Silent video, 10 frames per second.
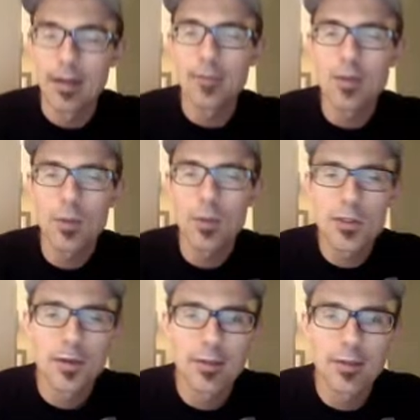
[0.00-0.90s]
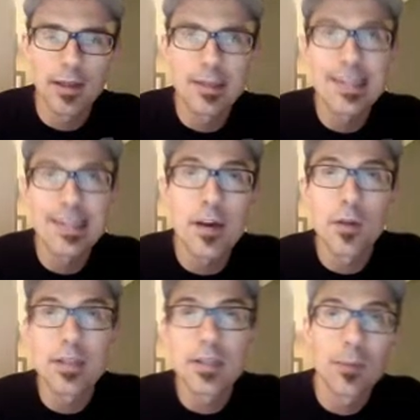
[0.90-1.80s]
there's always sort of a
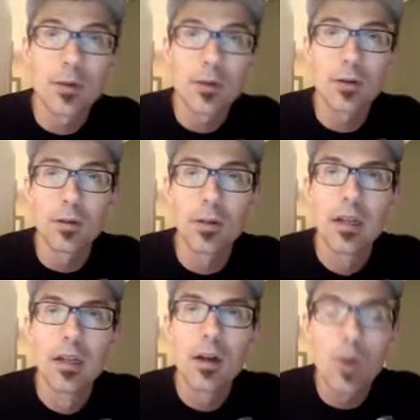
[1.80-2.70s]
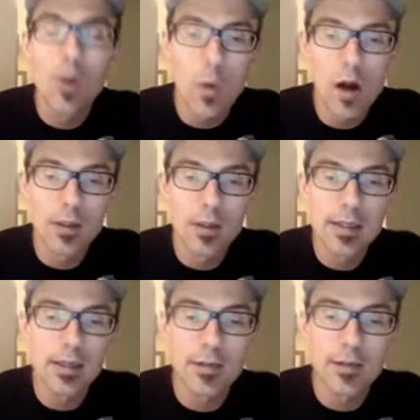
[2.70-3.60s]
stereotypical
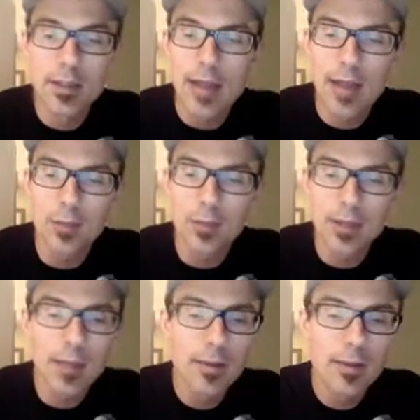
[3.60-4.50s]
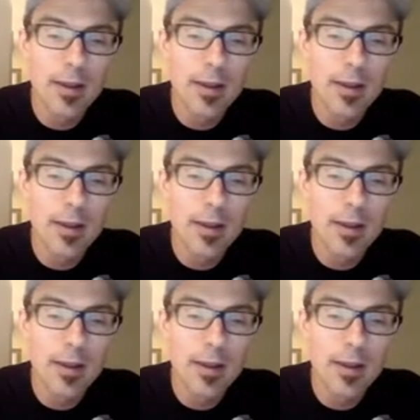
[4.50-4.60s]
quality of each animal type.